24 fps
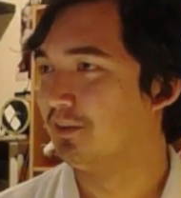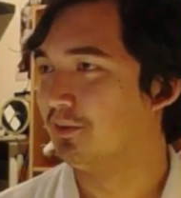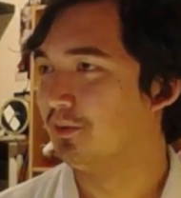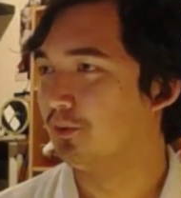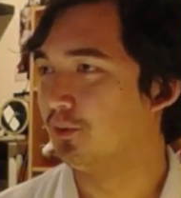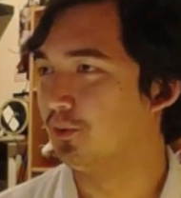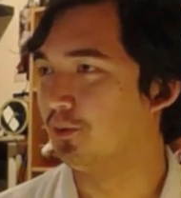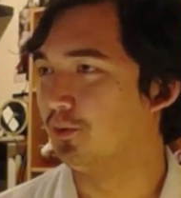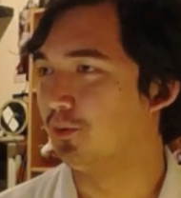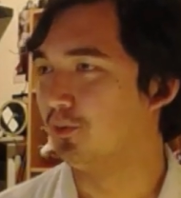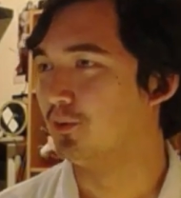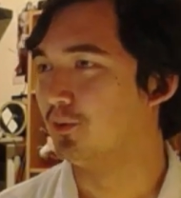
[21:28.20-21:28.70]

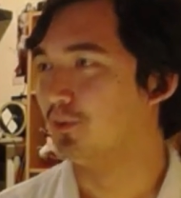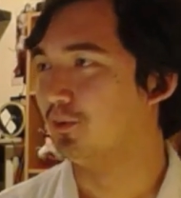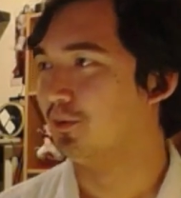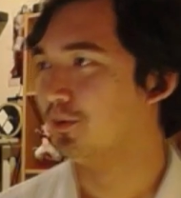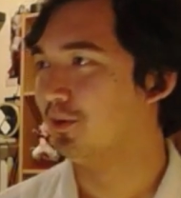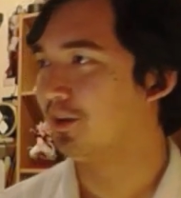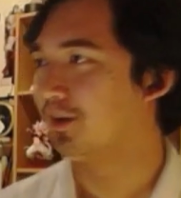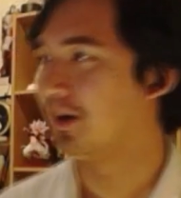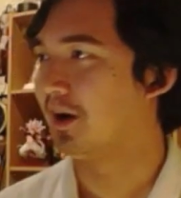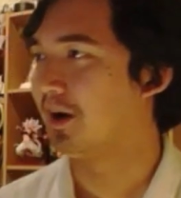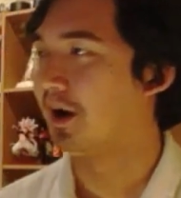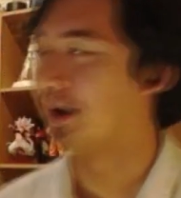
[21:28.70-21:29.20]
Whew.
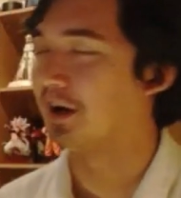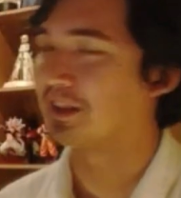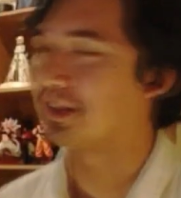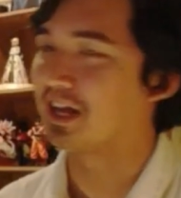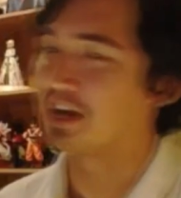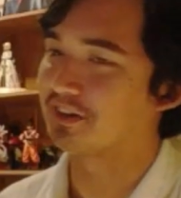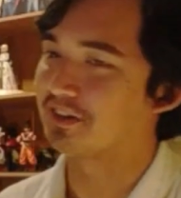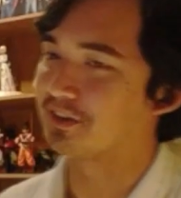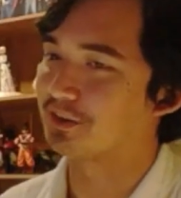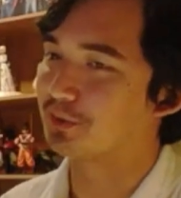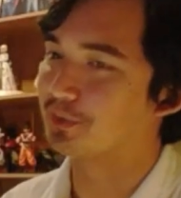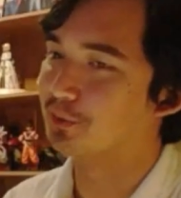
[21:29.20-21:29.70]
Alright, that
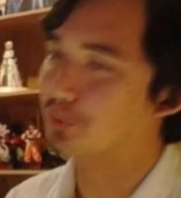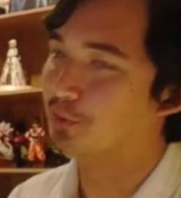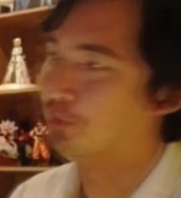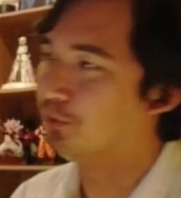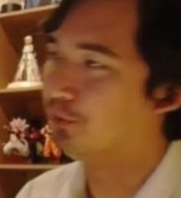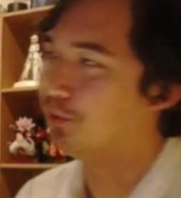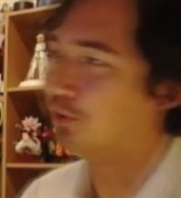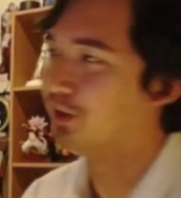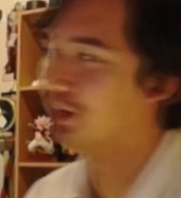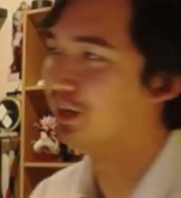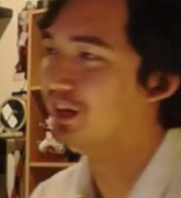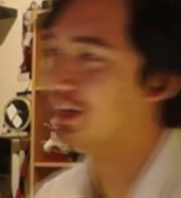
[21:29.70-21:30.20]
was a cool
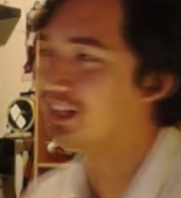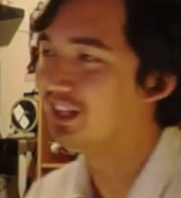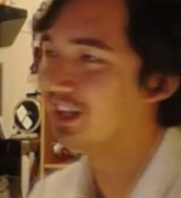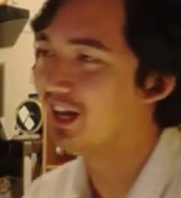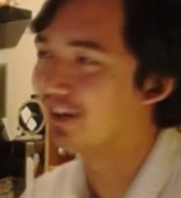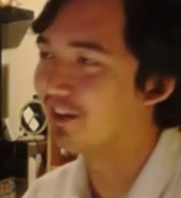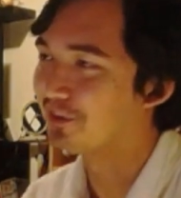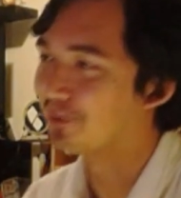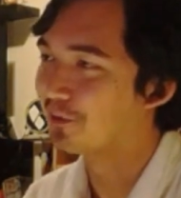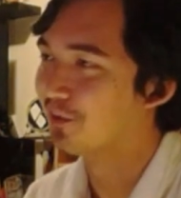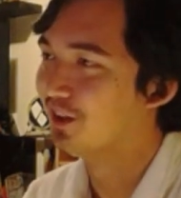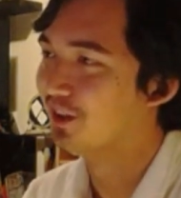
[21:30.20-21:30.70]
one. That
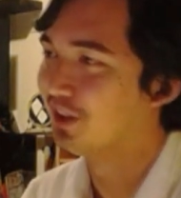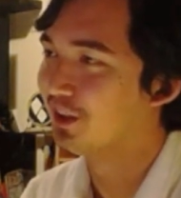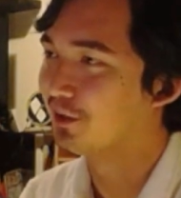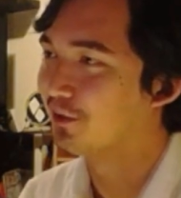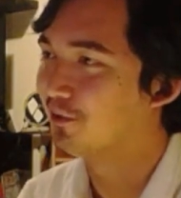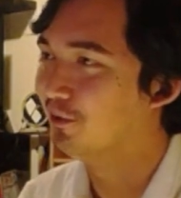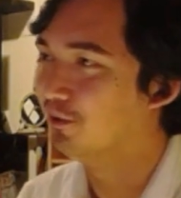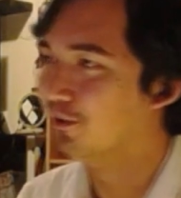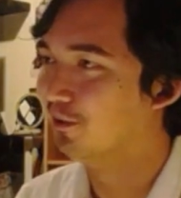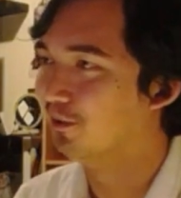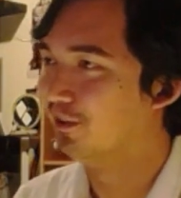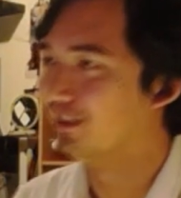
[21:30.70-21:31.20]
was a really
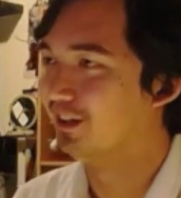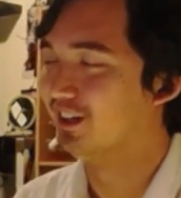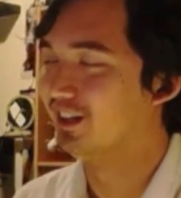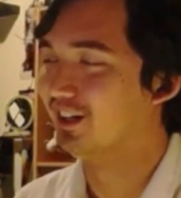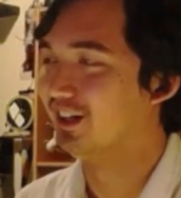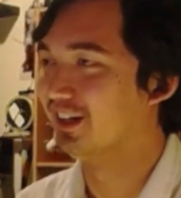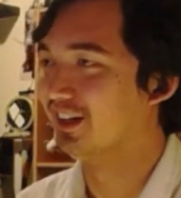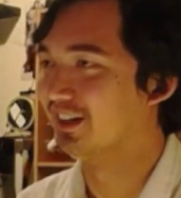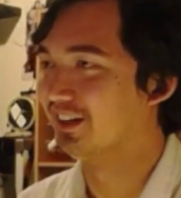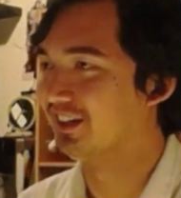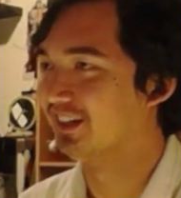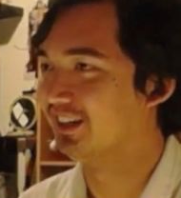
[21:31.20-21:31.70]
cool one,
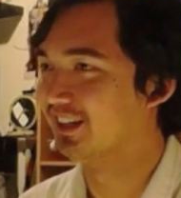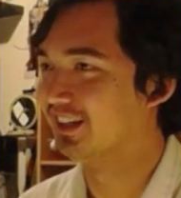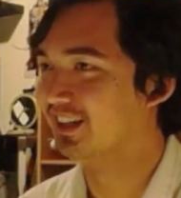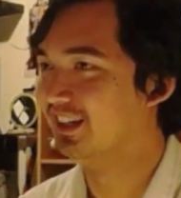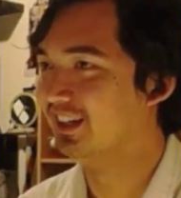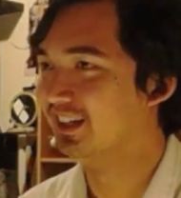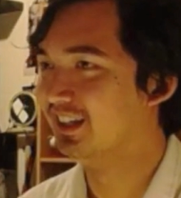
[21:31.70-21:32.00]
honestly.